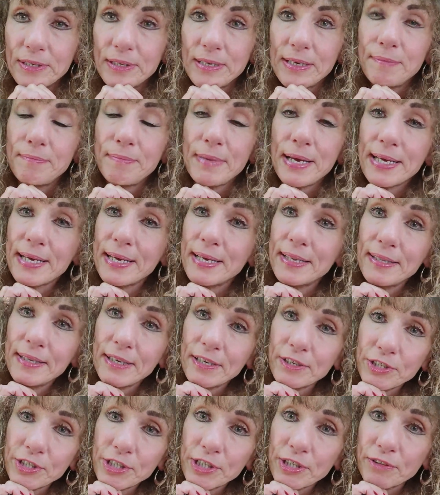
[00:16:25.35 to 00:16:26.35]
and making
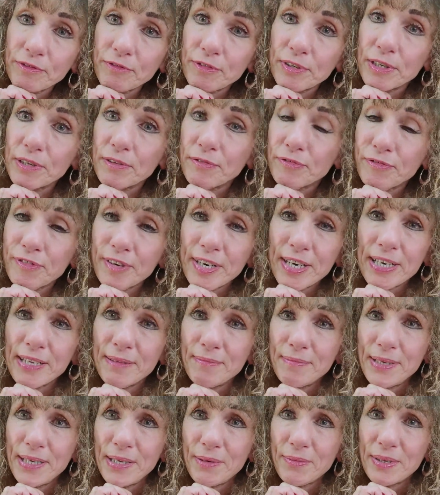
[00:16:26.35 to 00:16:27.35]
their children afraid
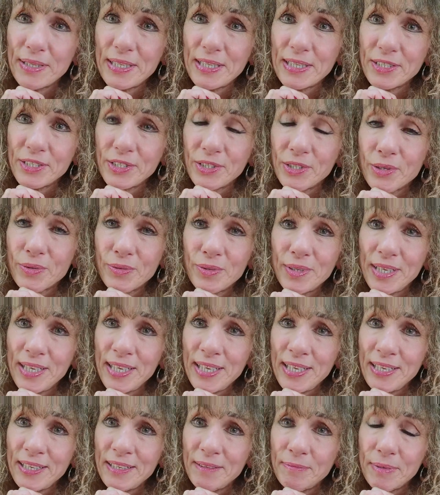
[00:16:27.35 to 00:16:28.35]
of me when there's no
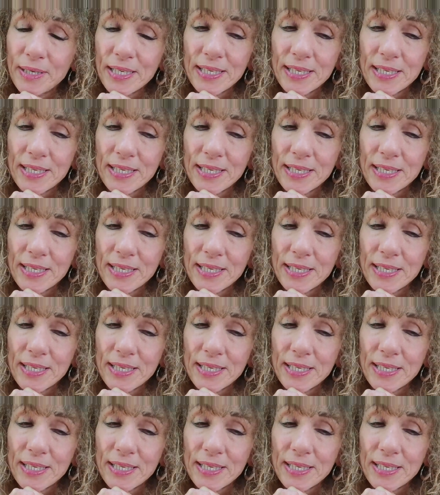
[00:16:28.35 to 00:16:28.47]
need,